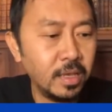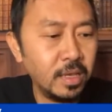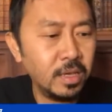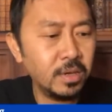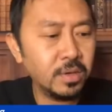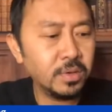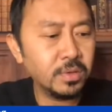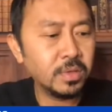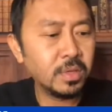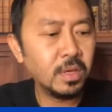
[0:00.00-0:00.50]
He
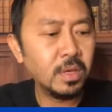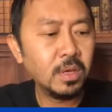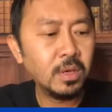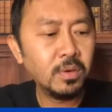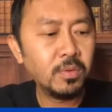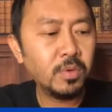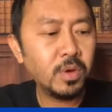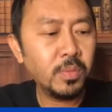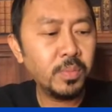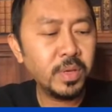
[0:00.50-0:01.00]
goes,
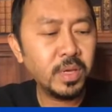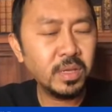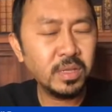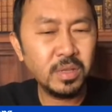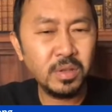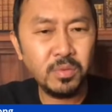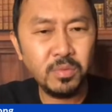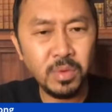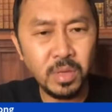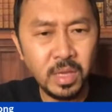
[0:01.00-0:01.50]
well, because
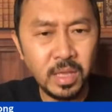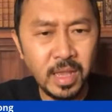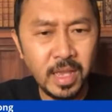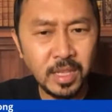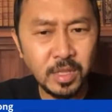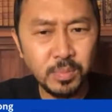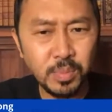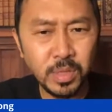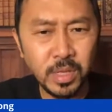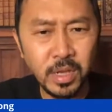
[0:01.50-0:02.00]
it
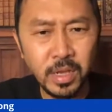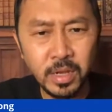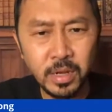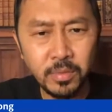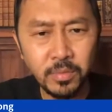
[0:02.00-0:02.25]
has blood